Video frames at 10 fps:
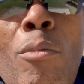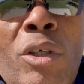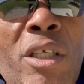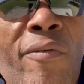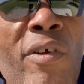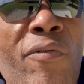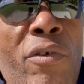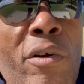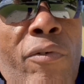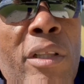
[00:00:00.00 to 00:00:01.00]
must live in
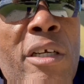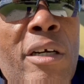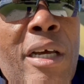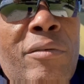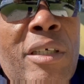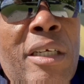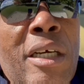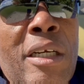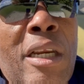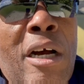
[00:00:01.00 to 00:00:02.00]
fear for their lives and
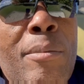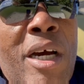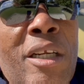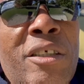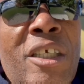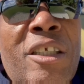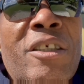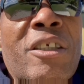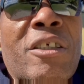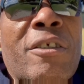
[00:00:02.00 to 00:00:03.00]
not the law abiding
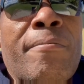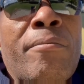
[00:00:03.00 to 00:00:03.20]
citizens.